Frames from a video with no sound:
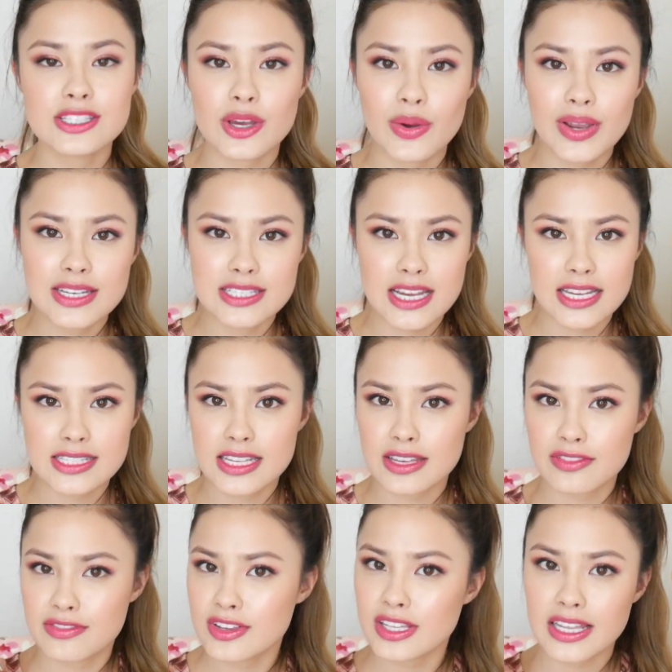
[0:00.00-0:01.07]
so it
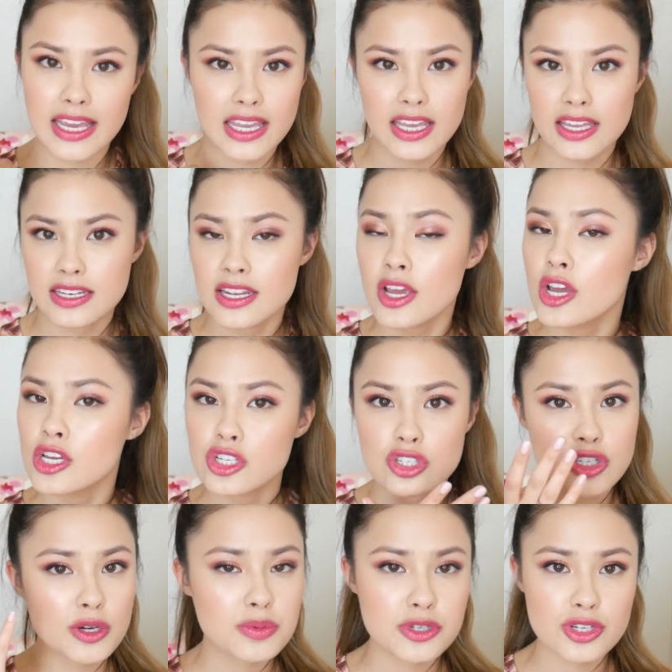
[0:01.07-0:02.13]
doesn't feel like it
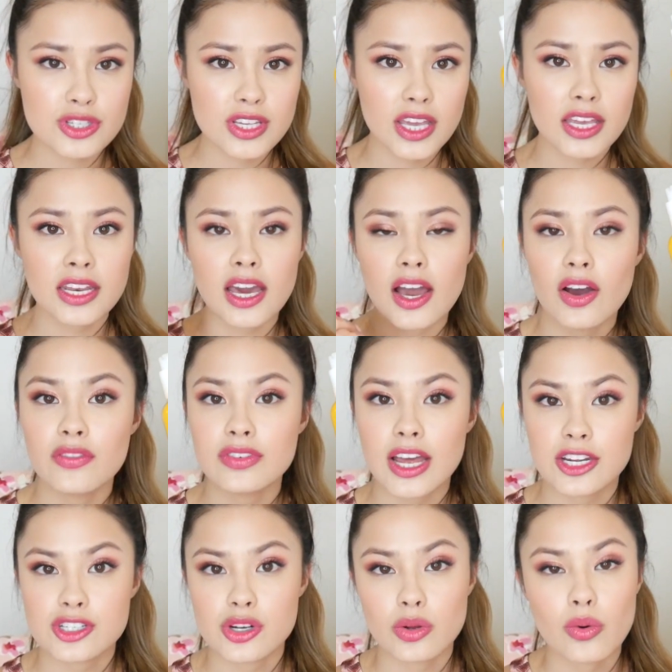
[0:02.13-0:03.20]
strips your skin of
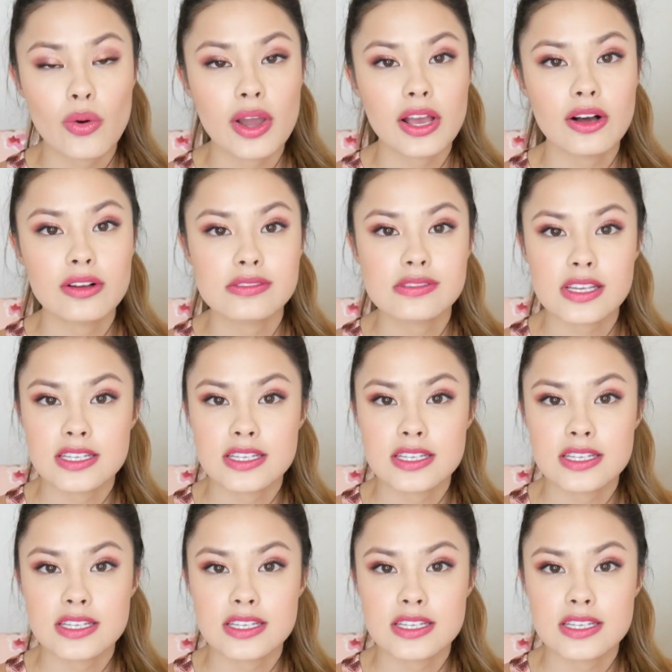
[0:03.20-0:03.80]
natural oils.